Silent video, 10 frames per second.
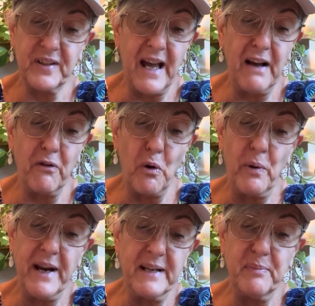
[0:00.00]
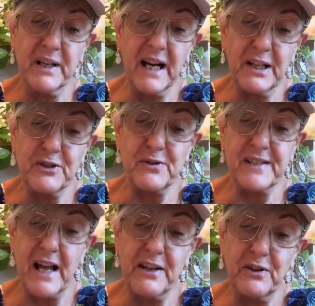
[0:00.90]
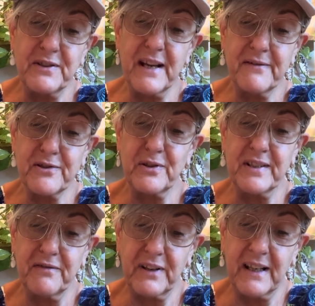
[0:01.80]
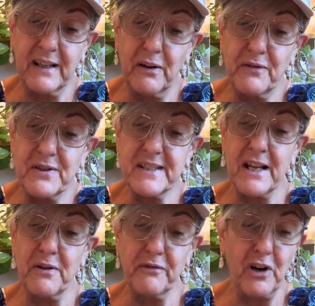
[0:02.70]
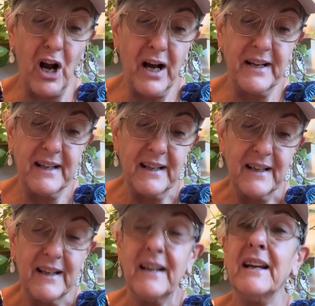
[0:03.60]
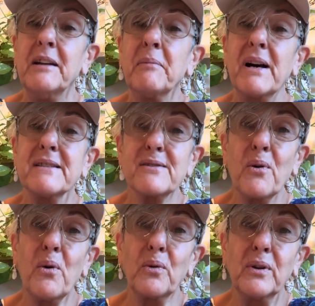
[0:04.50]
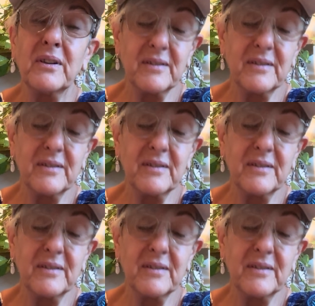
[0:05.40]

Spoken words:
I have already begun to sign the death certificate of the Son of God in my soul.